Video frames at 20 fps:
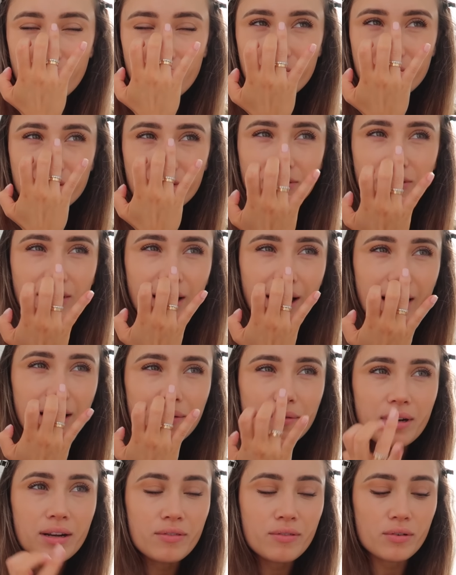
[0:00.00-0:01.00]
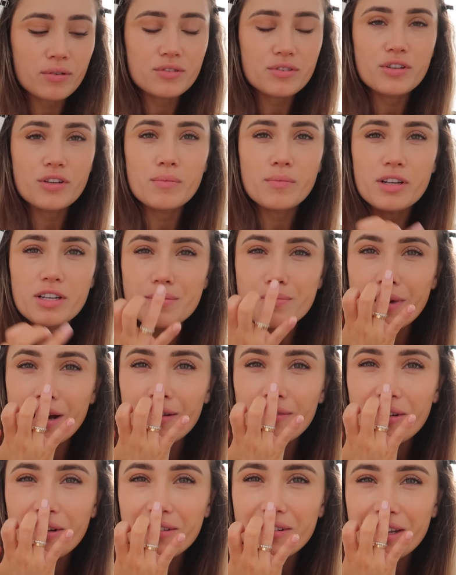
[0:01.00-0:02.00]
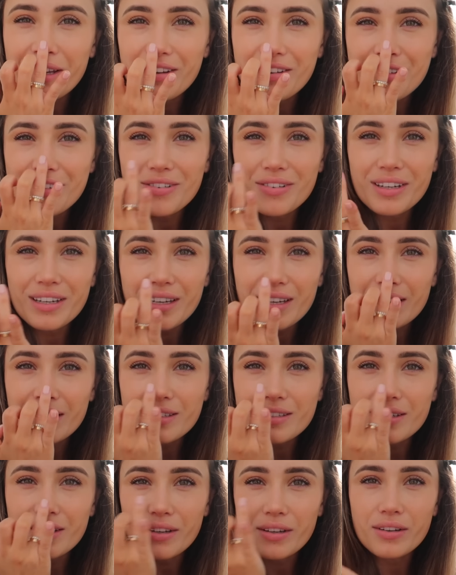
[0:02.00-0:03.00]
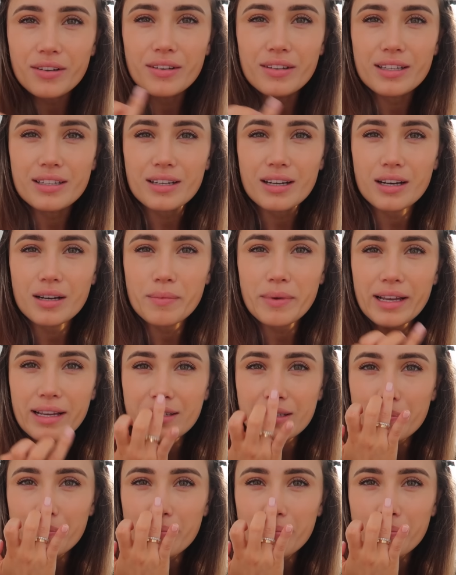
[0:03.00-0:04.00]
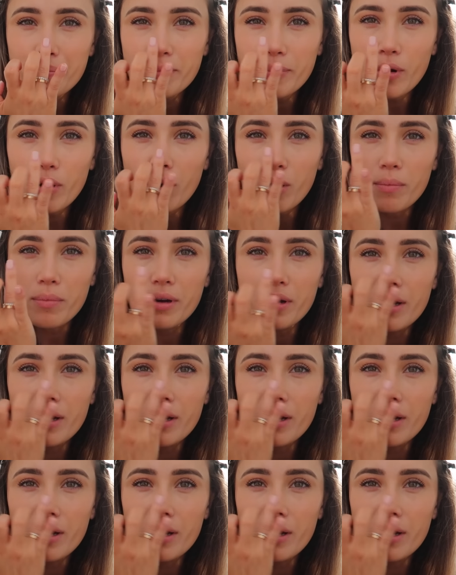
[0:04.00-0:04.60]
flat when I've got too much matte foundation on it, so it kind of makes it pop.